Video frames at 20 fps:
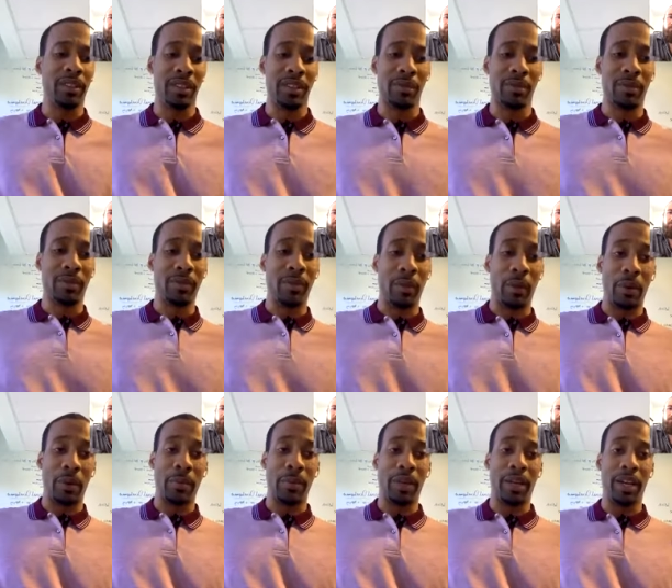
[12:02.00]
this
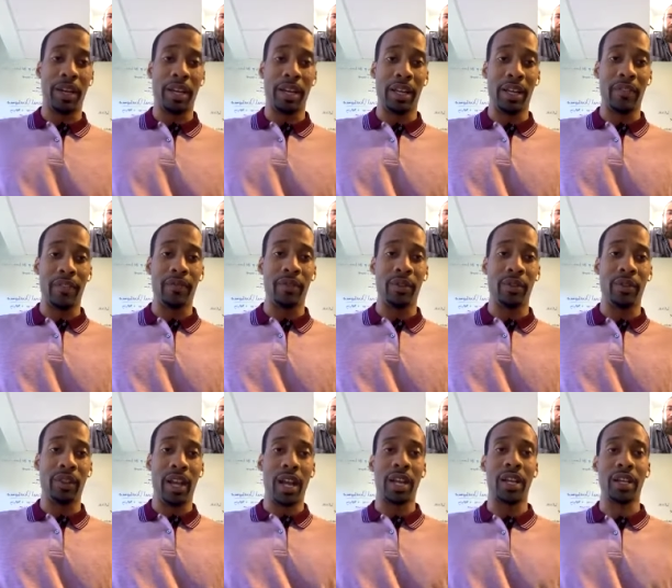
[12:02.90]
before, but if you
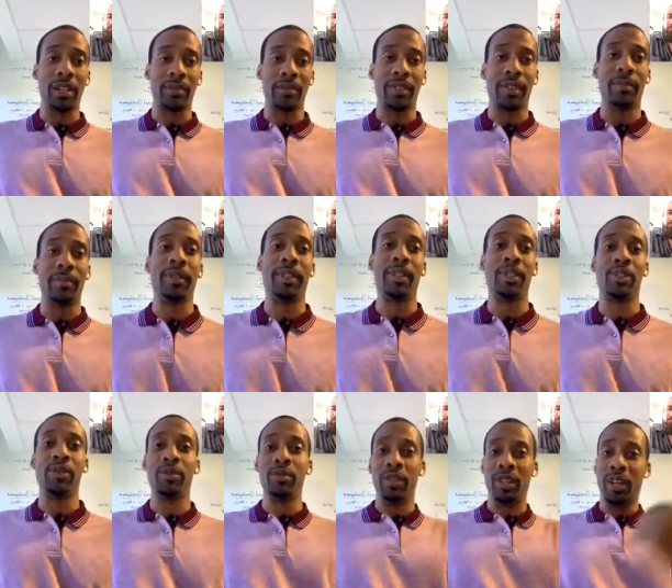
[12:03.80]
lock up something
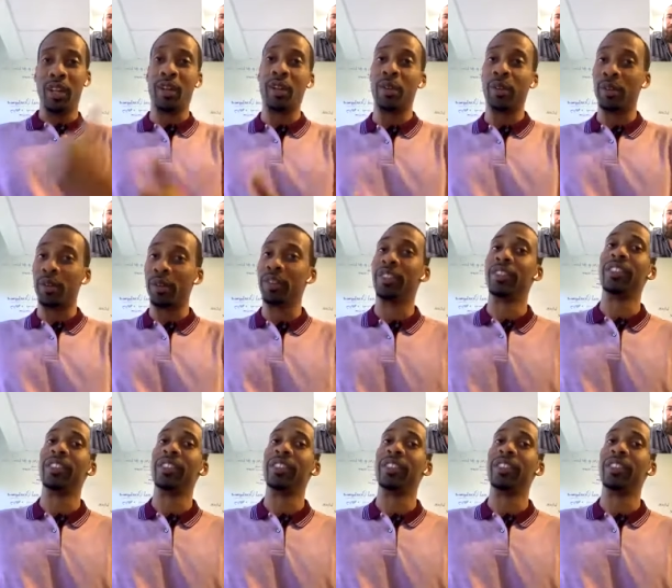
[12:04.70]
too low,